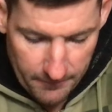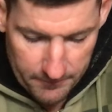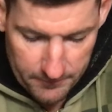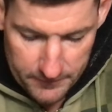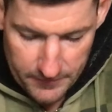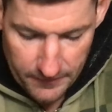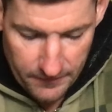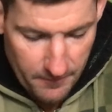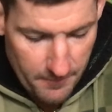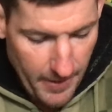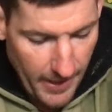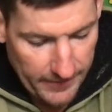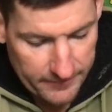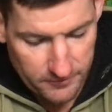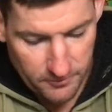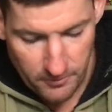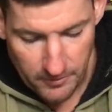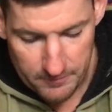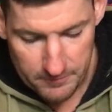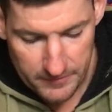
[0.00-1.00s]
did the Maxx
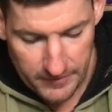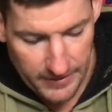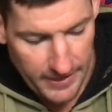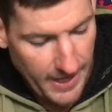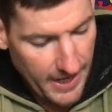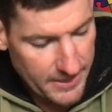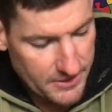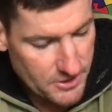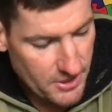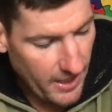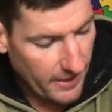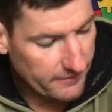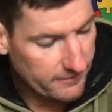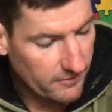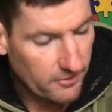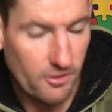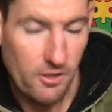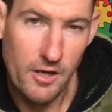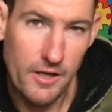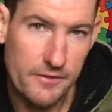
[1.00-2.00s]
grip DH
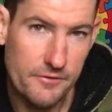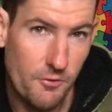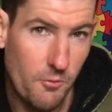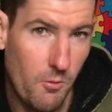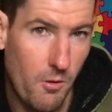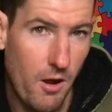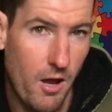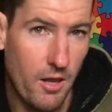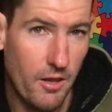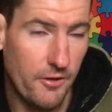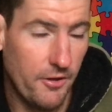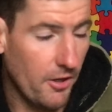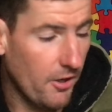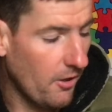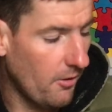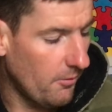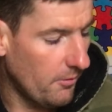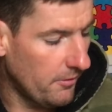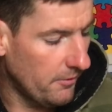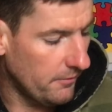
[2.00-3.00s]
Assegais a while
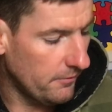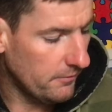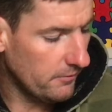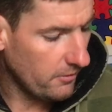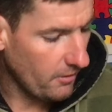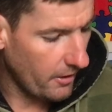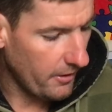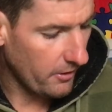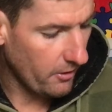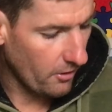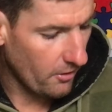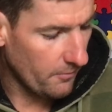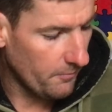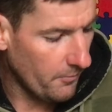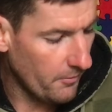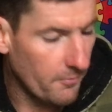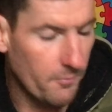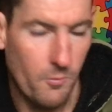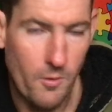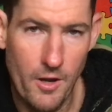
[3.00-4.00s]
ago and kind of got on with
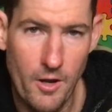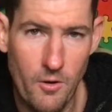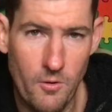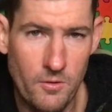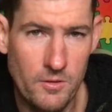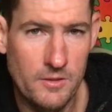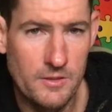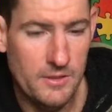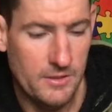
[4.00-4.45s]
them well.